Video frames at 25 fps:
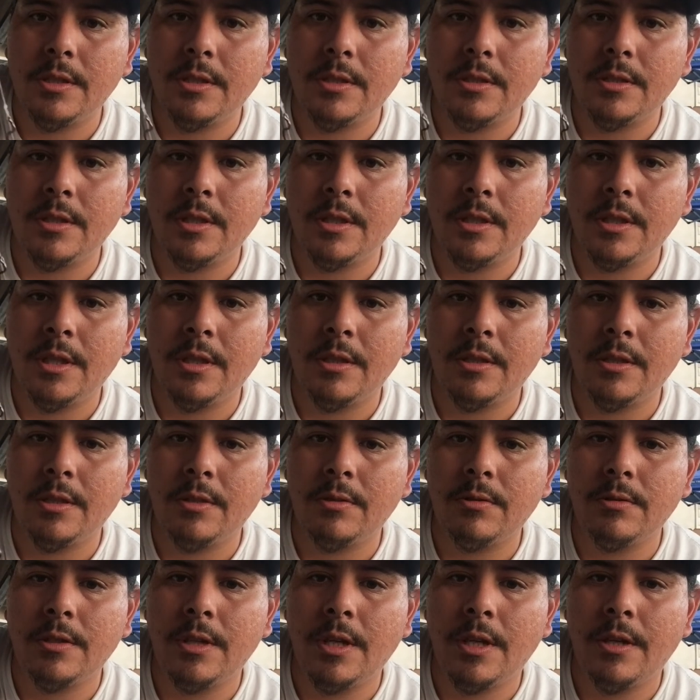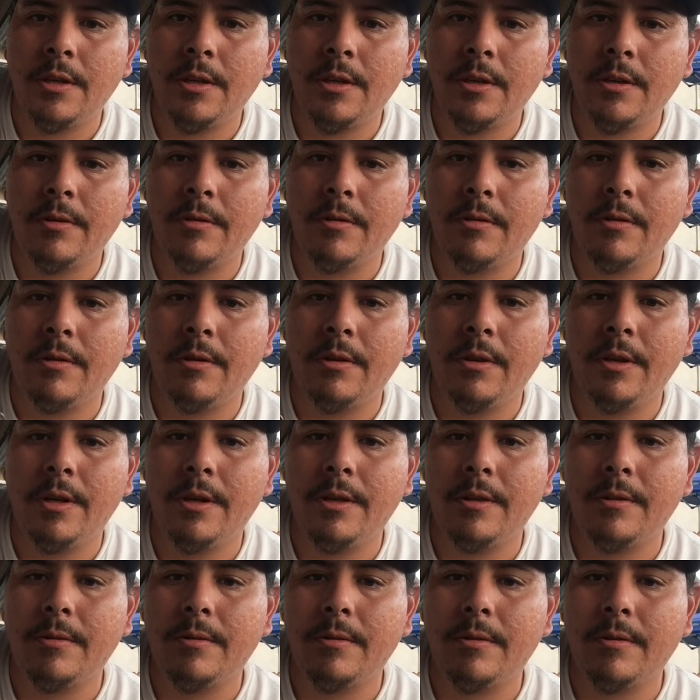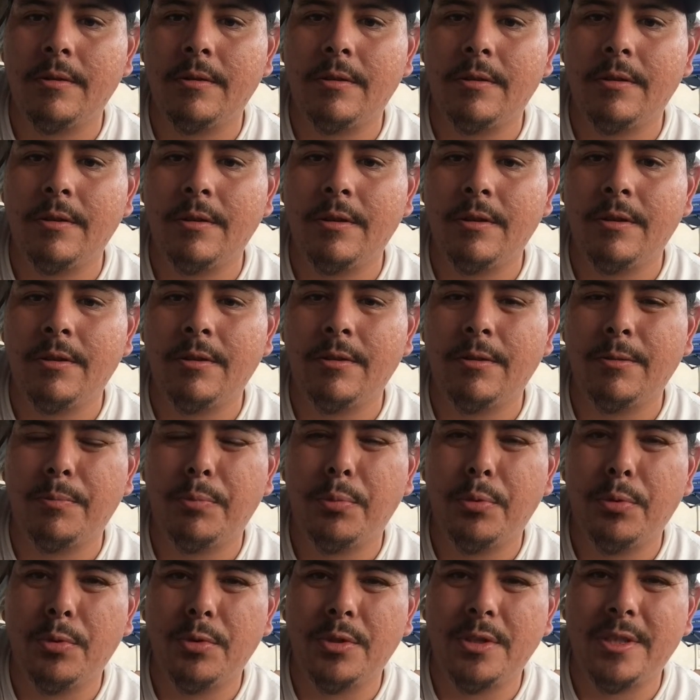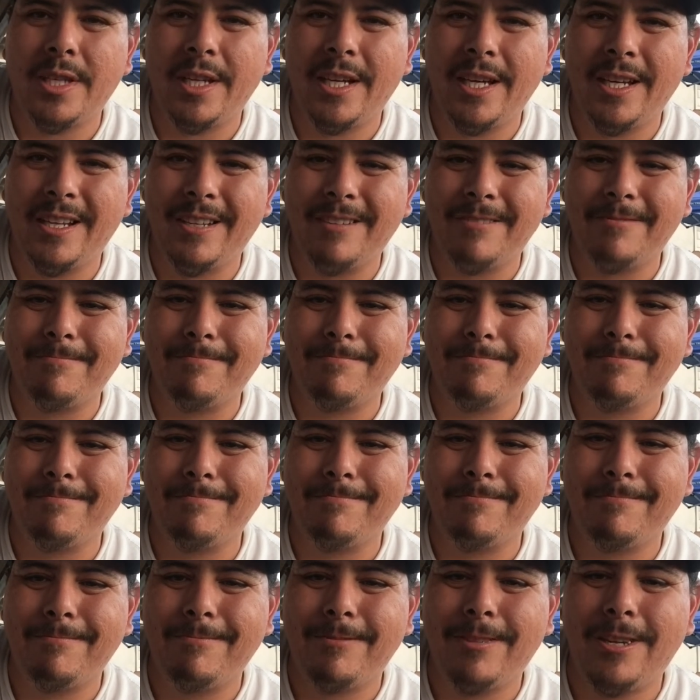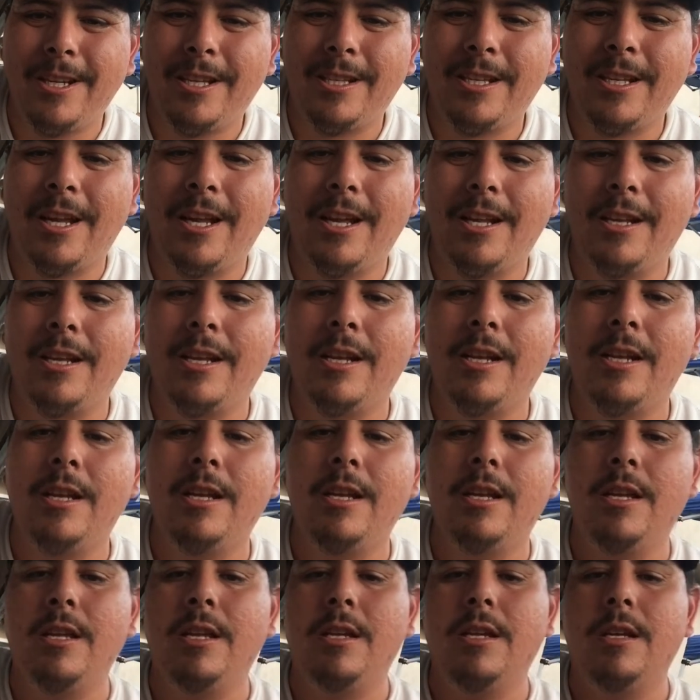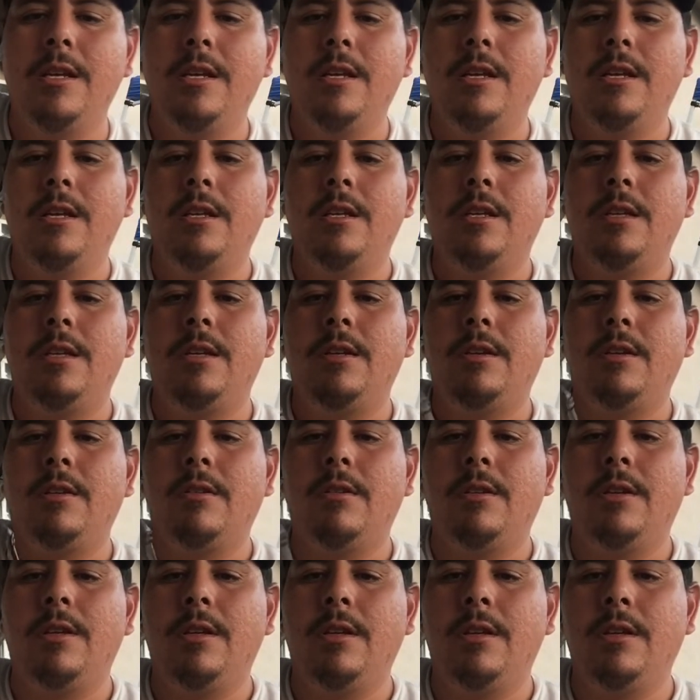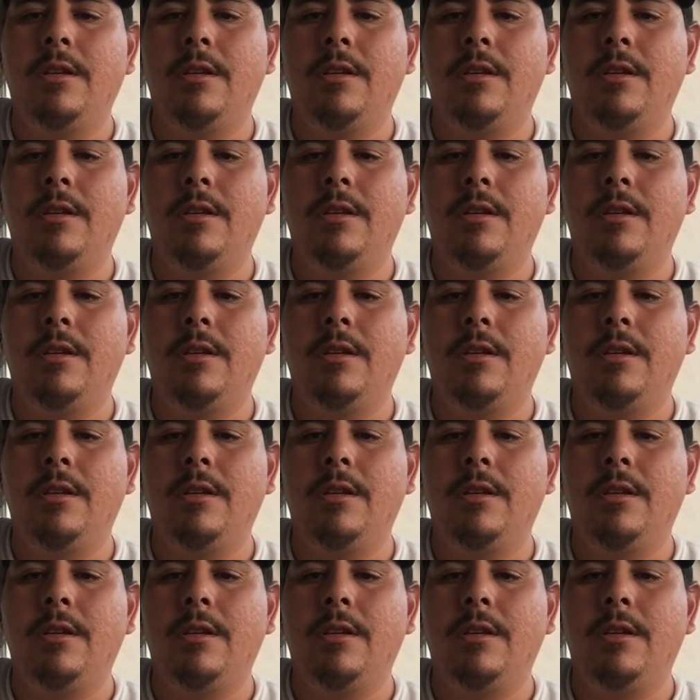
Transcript: See how it goes down there? All right, and you're gonna pull tight like that. Then you're gonna